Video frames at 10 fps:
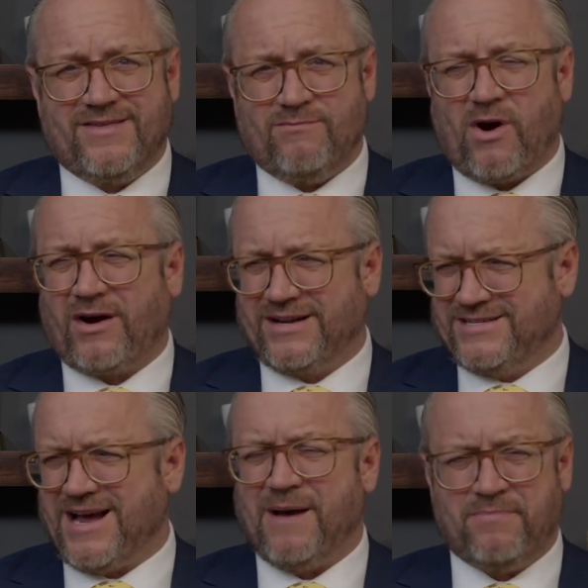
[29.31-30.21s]
The market's
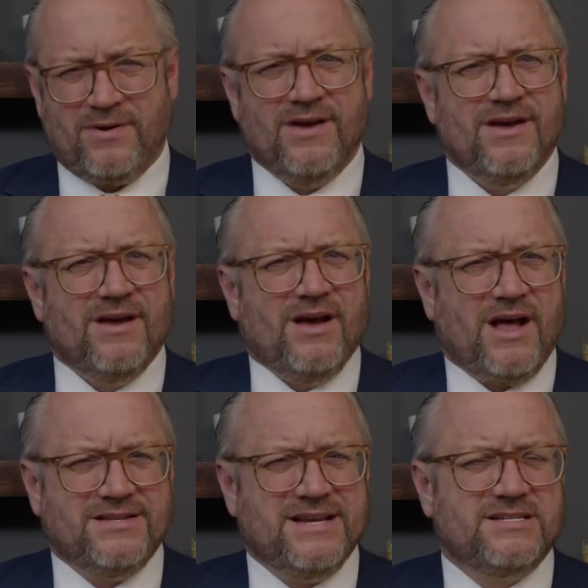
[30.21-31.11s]
up
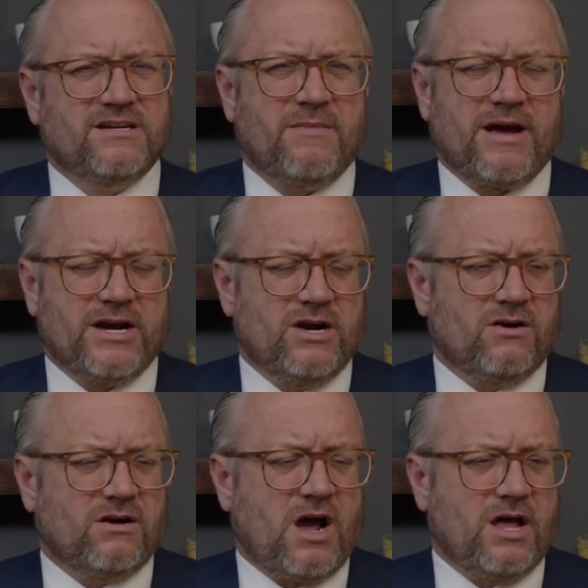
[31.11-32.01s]
a decent amount
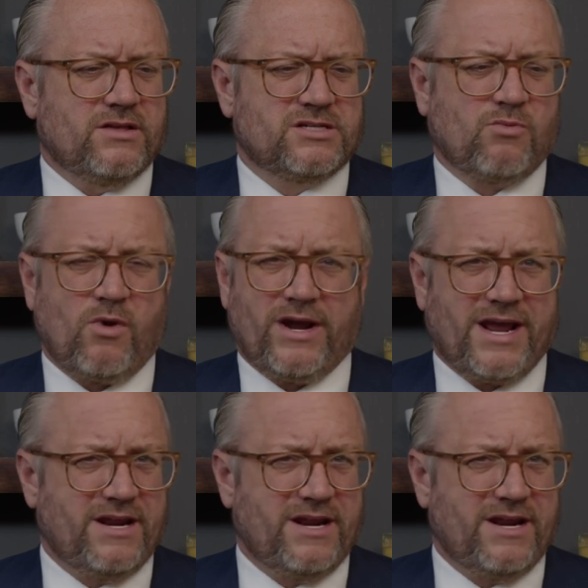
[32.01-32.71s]
here uh, this morning.